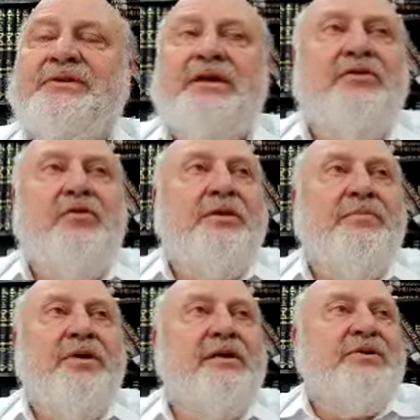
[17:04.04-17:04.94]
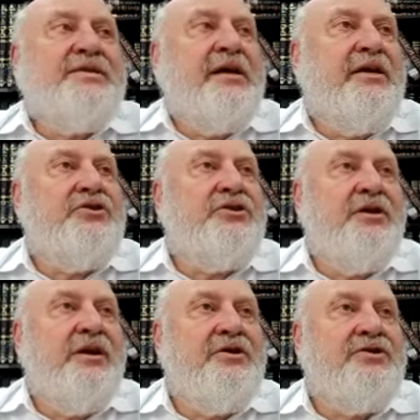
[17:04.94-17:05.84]
a contribution? What's the Chiddush in
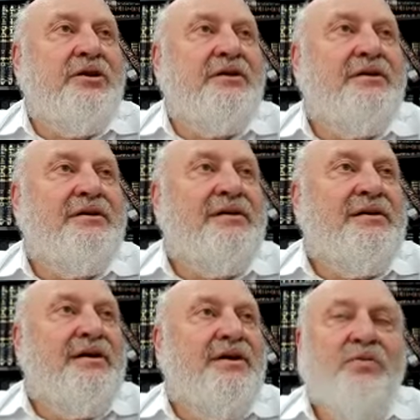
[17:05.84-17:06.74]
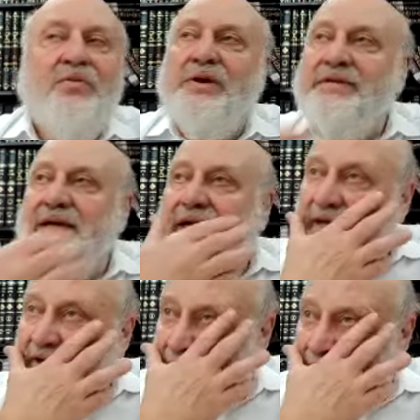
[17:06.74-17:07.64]
the Reish? What is the
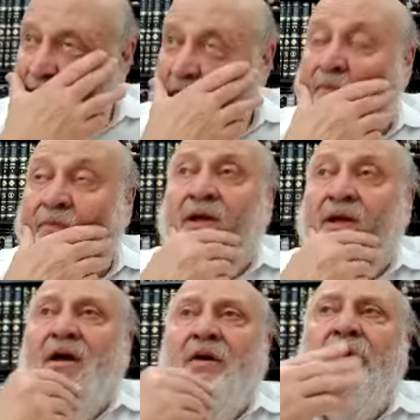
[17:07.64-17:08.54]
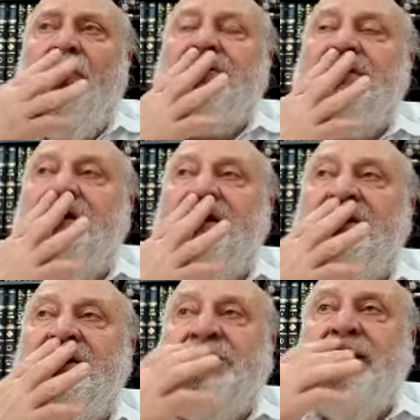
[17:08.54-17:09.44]
Chiddush? Um, what, what's the
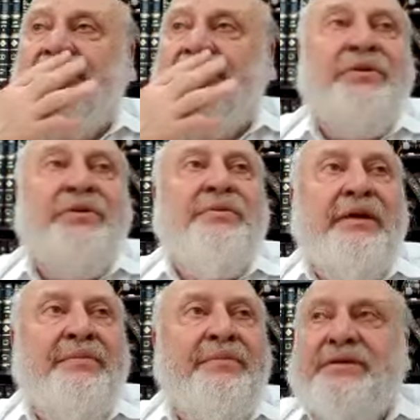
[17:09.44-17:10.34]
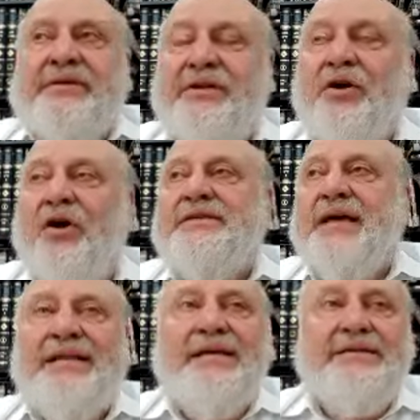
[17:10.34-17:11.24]
Chiddush in the Reish? I mean, I mean it says the Chos
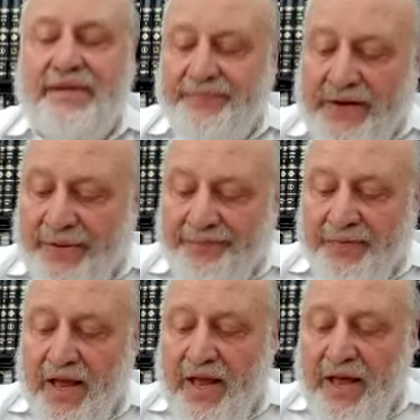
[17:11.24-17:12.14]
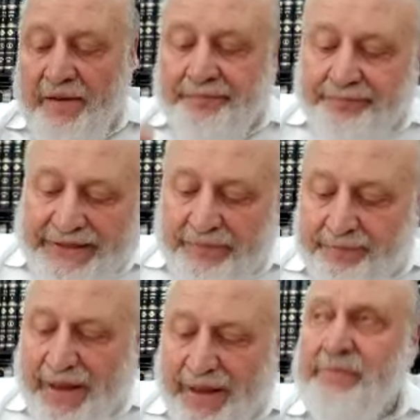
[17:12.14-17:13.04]
side. That's, anyway, but the
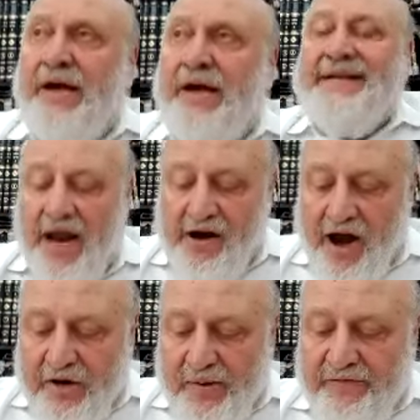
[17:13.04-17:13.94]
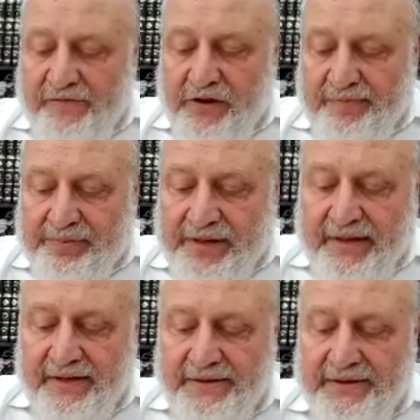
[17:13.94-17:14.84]
bottom line is they're not arguing, but they pleading
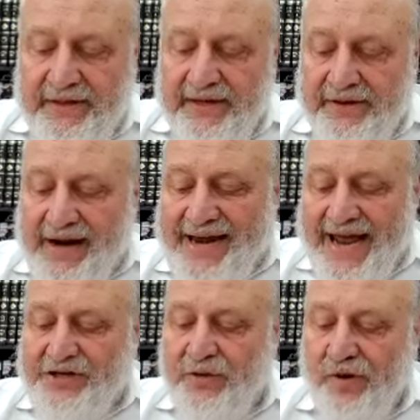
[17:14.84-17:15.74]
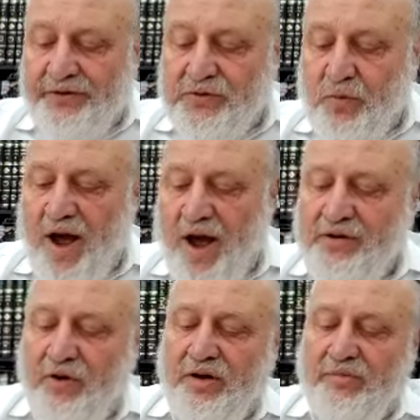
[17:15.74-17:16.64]
the Ran actually wonders why the
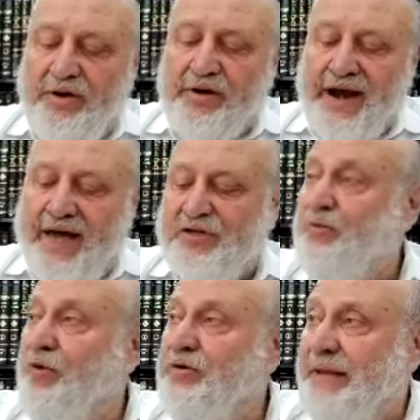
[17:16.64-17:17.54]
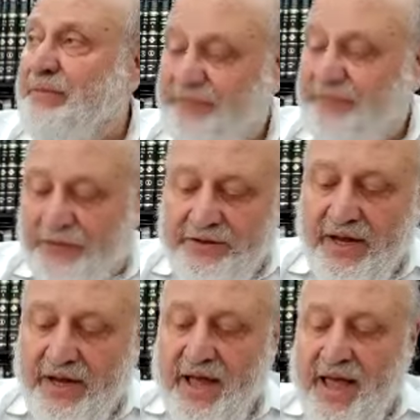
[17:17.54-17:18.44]
whole Gemara Rabbi Shmuel's name is first,
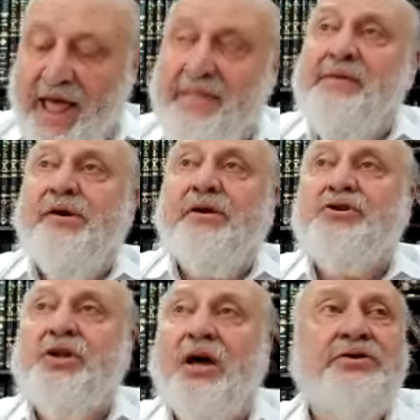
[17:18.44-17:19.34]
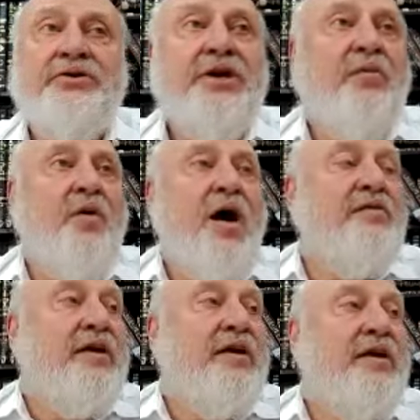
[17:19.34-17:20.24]
and then Rabbi Shlakish, and why
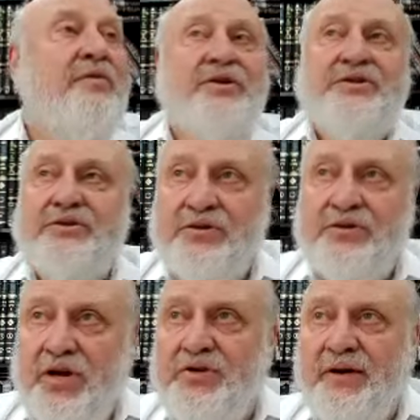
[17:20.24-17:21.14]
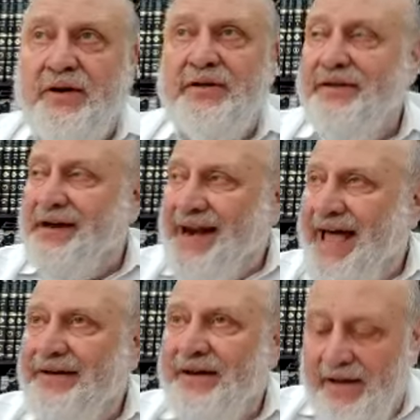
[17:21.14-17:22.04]
over here we change it around. The
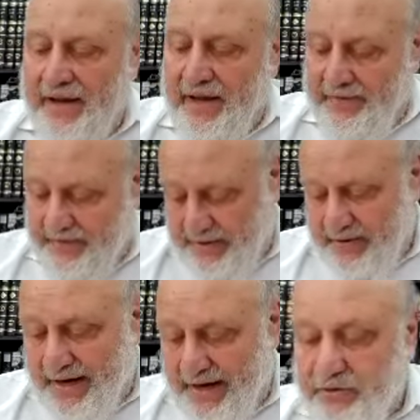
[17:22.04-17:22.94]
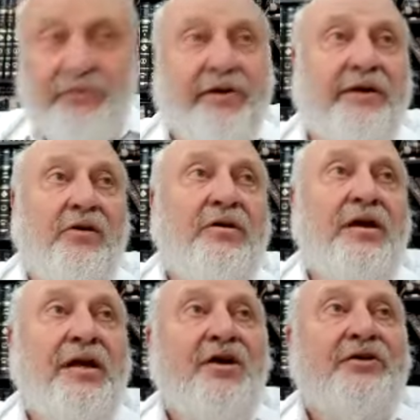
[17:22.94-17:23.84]
Ran, you see, the Rans are all very long,
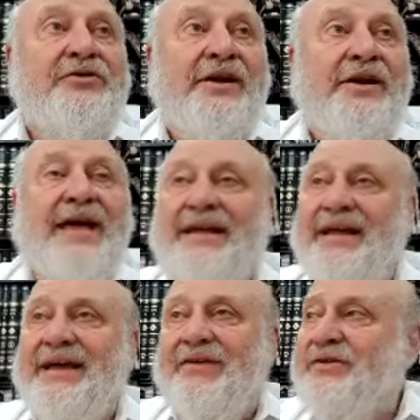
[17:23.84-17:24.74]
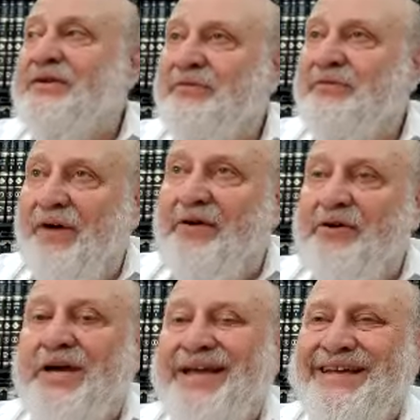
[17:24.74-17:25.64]
but the Ran here is a
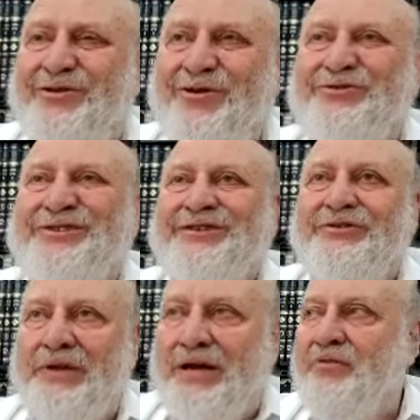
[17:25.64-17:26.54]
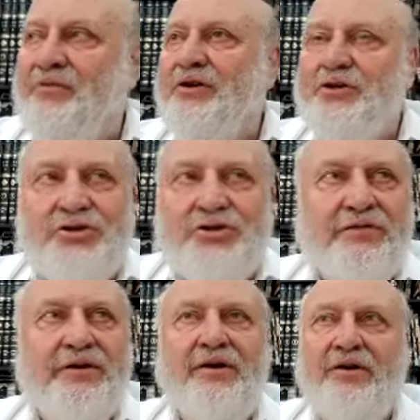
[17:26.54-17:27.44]
Mefarish, and he goes into like a real Shishim.
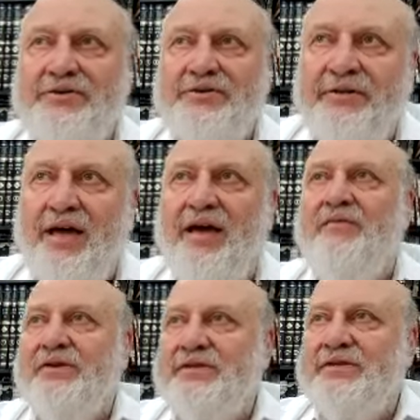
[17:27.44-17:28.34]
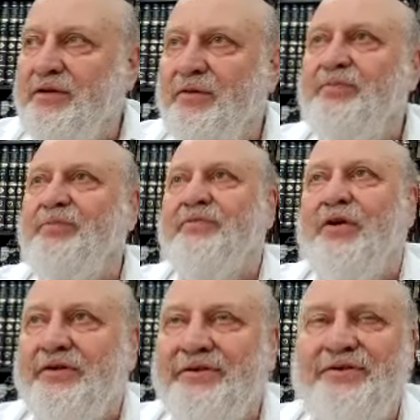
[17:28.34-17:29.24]
He goes into every single
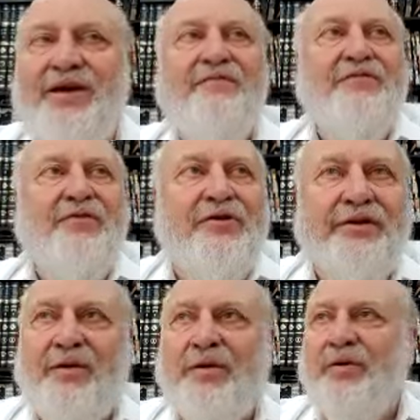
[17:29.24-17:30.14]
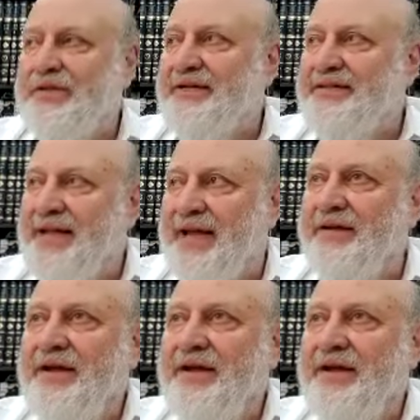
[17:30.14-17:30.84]
word, every word the Gemara wants to understand